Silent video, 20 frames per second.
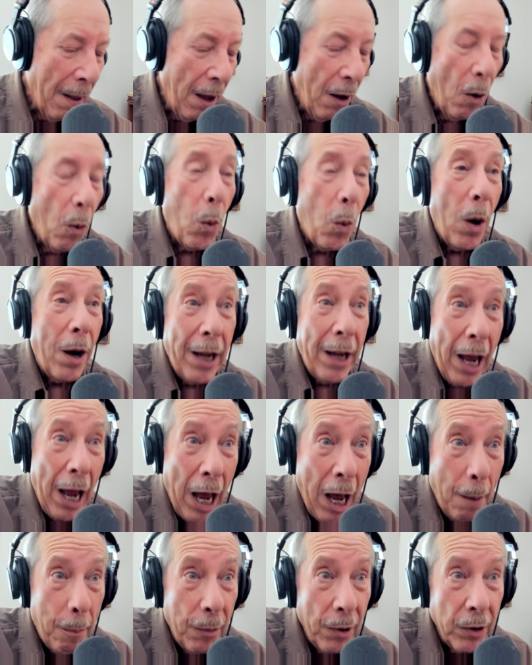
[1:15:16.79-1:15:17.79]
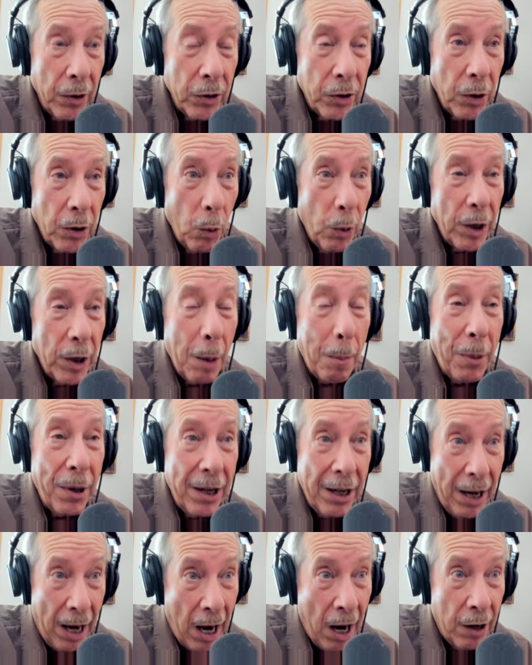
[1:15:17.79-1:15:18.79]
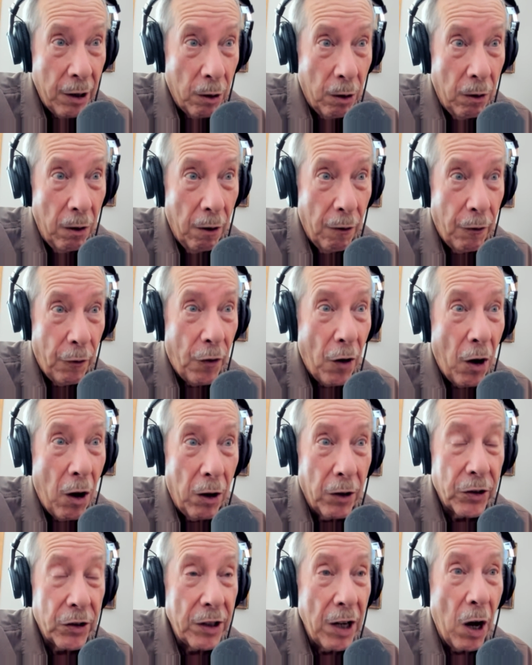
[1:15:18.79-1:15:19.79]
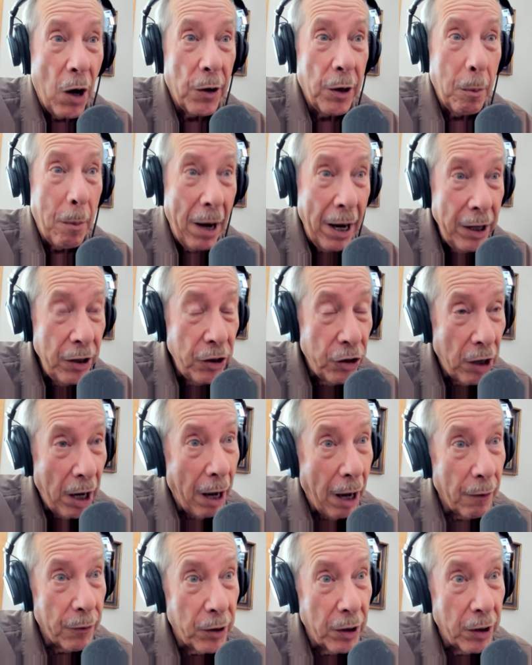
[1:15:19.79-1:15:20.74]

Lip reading: What happens when a piano falls down a mine shaft?